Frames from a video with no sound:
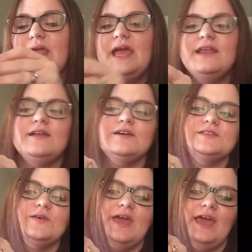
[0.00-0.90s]
And it
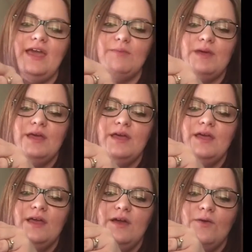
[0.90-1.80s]
also came
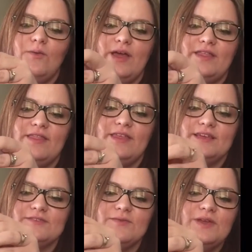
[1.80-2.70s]
with
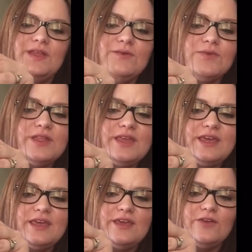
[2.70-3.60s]
this really, really
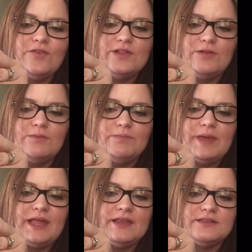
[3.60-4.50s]
cute little
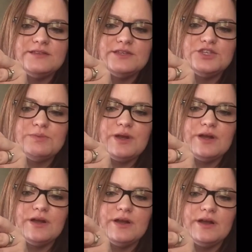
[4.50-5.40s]
pendant stitch
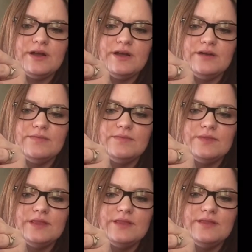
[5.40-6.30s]
marker,
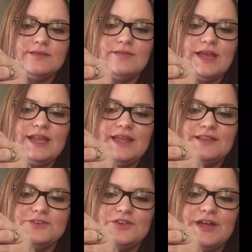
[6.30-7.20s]
Lady and
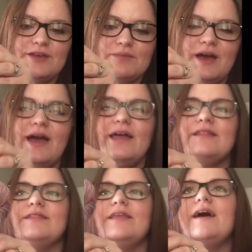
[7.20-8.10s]
the Tramp. I
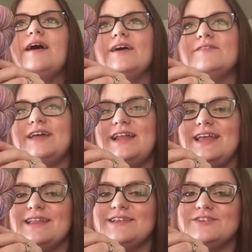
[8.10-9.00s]
love
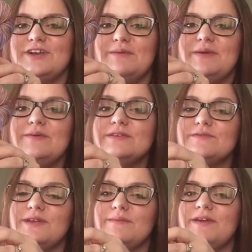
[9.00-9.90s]
Lady and the Tramp. It was
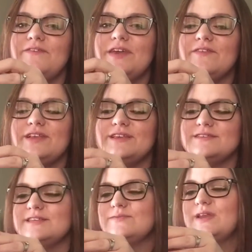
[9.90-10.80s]
one of my favorite
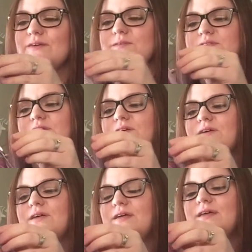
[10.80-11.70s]
Disneys when I was little.
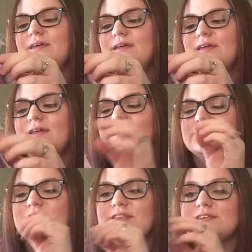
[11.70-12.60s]

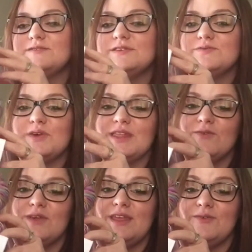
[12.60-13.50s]
So this was really,
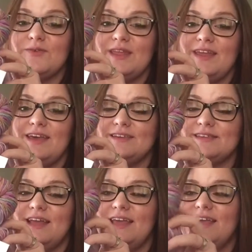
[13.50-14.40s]
really, really
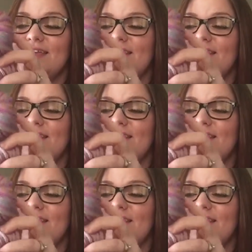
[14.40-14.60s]
exciting.